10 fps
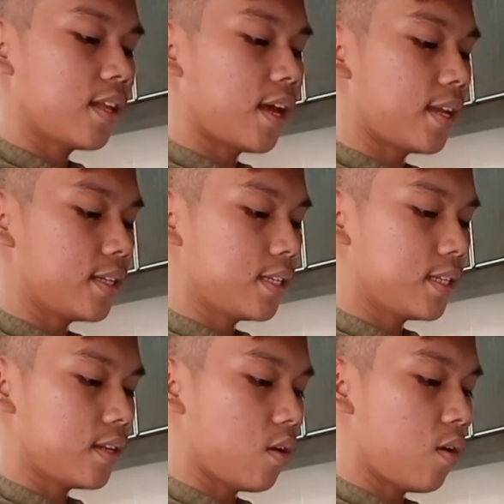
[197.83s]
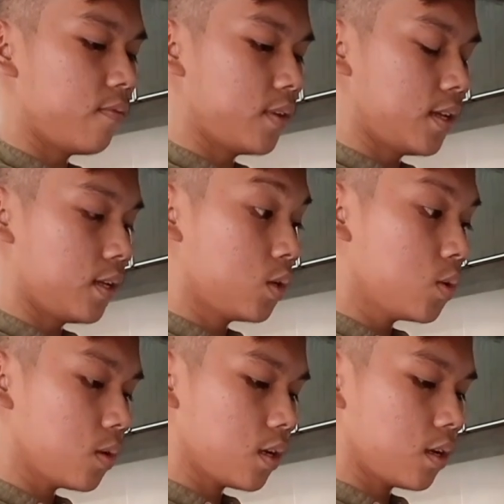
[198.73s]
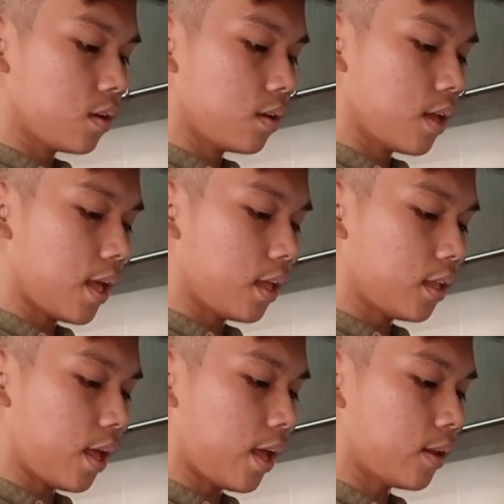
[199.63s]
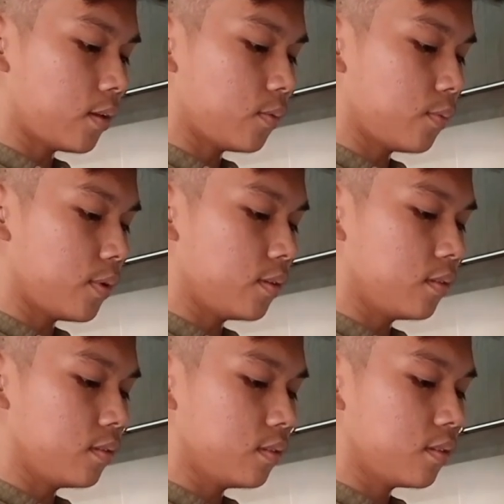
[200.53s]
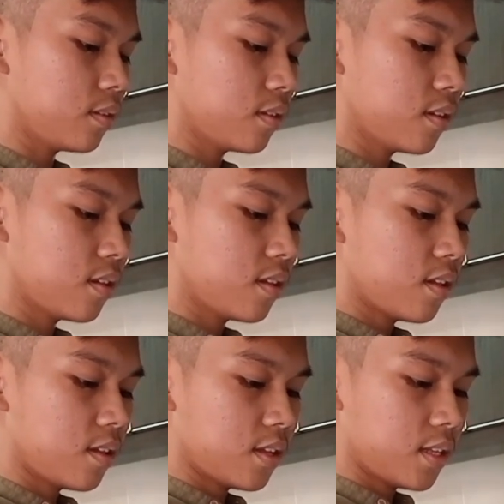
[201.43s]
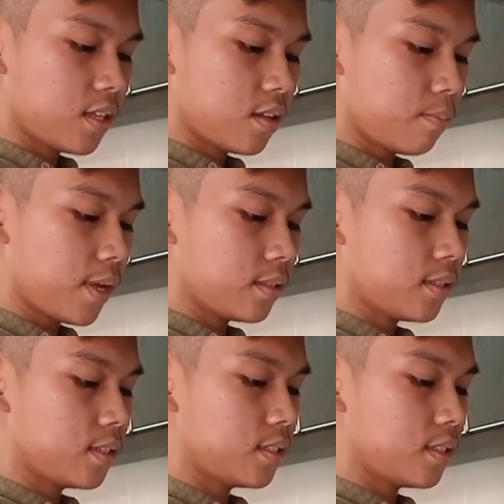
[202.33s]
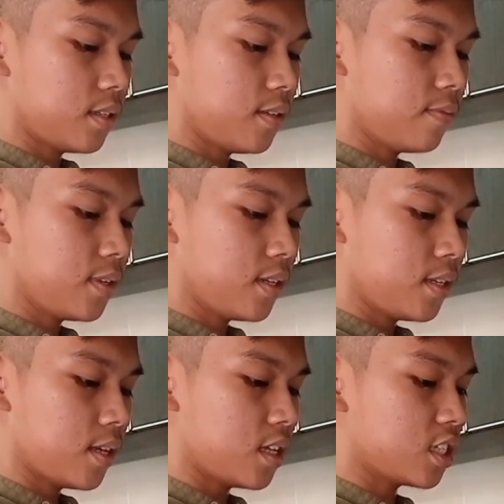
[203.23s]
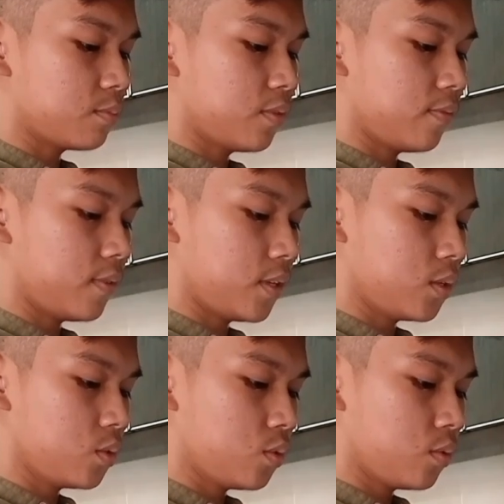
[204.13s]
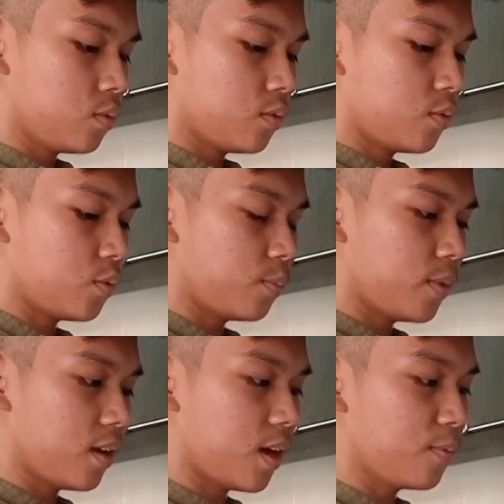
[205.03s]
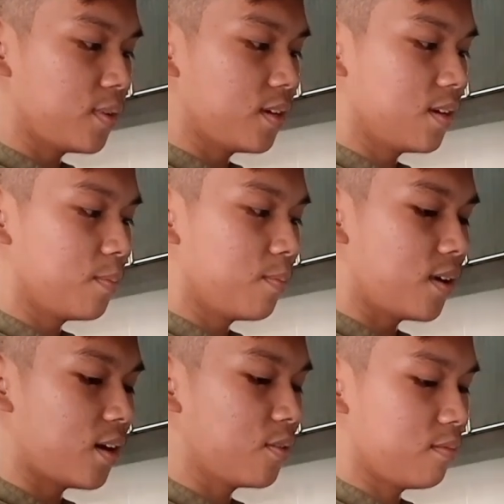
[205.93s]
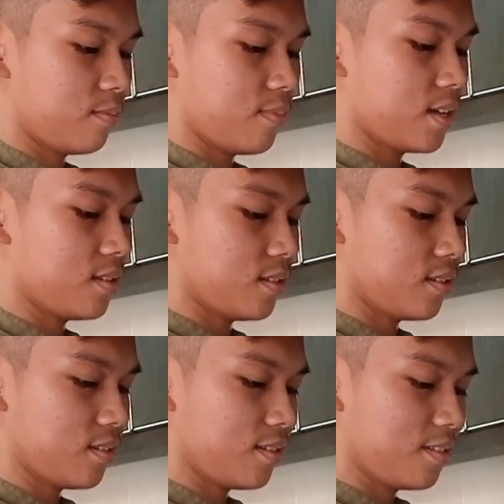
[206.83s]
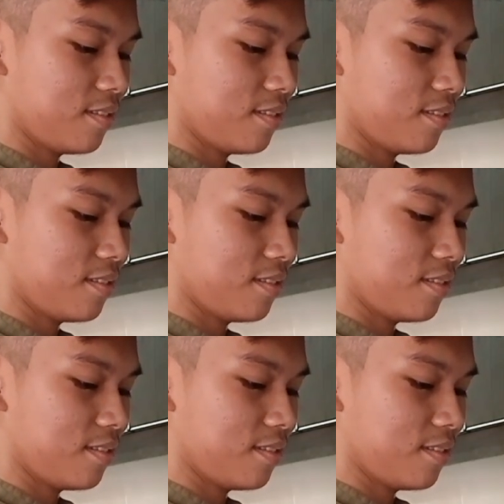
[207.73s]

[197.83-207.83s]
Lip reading: get overcooked and will melt it evenly and smoothly to make our brown butter.